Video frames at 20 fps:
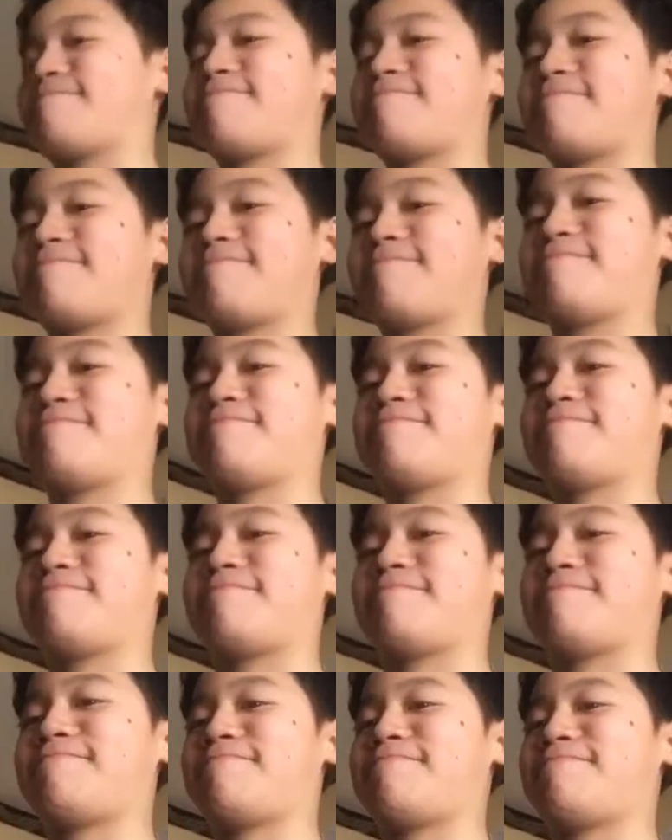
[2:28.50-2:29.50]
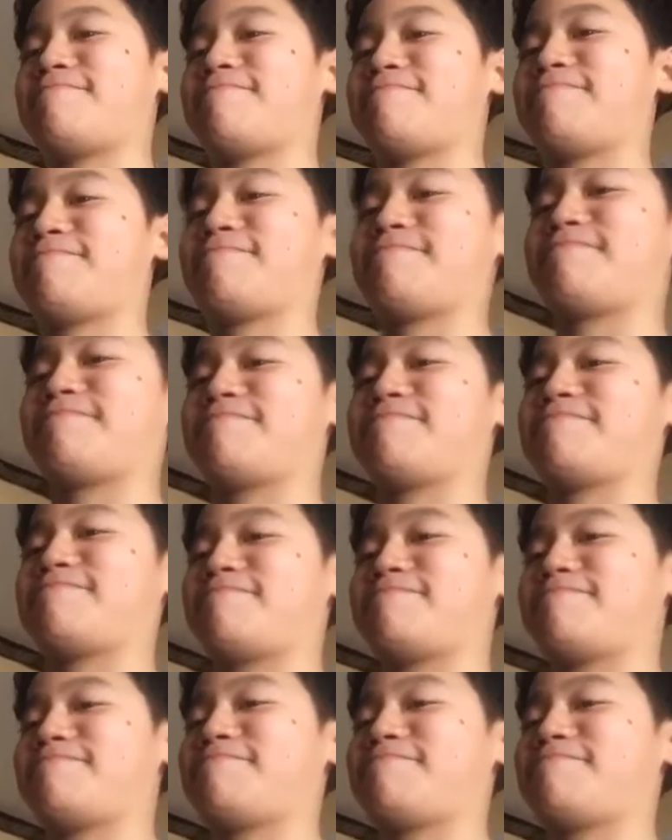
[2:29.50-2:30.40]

Nobody speaks.